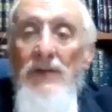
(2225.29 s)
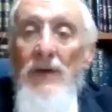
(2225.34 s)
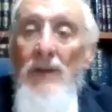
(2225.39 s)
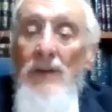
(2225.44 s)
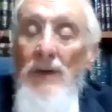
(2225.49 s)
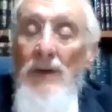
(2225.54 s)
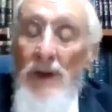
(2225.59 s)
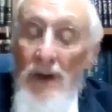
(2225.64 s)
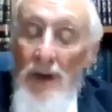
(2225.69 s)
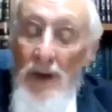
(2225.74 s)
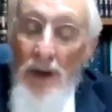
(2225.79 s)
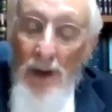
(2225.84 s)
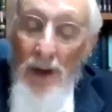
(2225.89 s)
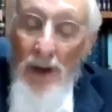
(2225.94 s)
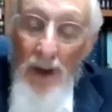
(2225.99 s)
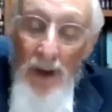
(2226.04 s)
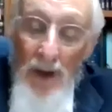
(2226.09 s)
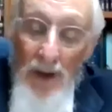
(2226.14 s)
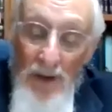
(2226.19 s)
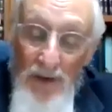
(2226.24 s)
from the
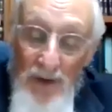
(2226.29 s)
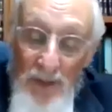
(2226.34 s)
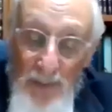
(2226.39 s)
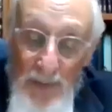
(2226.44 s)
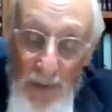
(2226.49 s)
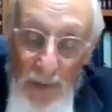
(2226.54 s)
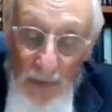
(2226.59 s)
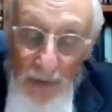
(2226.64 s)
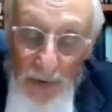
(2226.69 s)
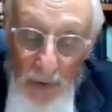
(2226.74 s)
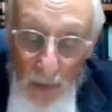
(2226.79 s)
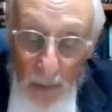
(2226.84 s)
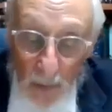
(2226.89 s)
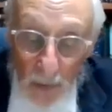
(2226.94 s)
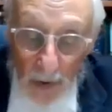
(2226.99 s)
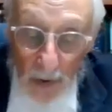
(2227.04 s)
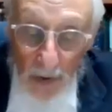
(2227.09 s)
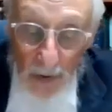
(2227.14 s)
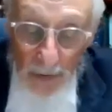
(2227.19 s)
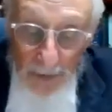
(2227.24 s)
spiritual
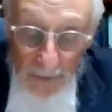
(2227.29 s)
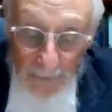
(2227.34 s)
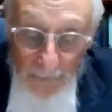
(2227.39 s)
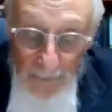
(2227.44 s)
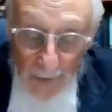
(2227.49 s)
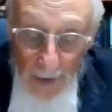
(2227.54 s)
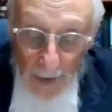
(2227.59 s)
world